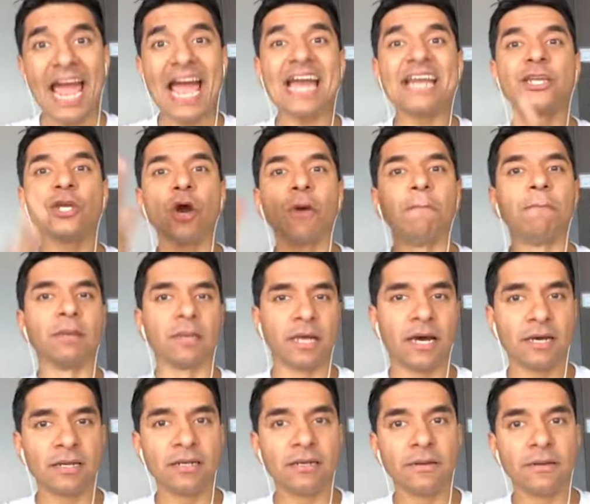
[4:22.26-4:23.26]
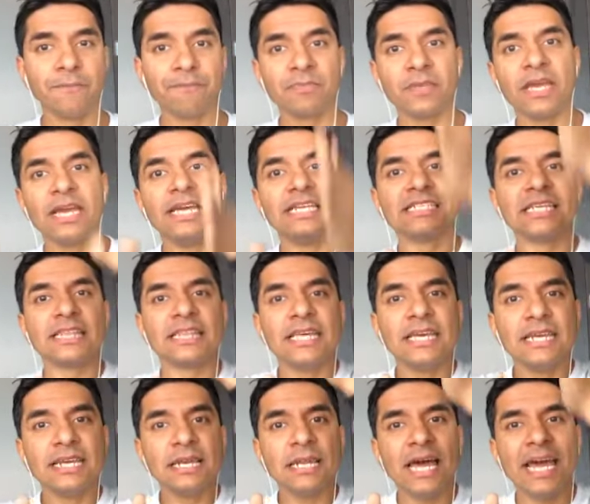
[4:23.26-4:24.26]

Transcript: and your blood is a thin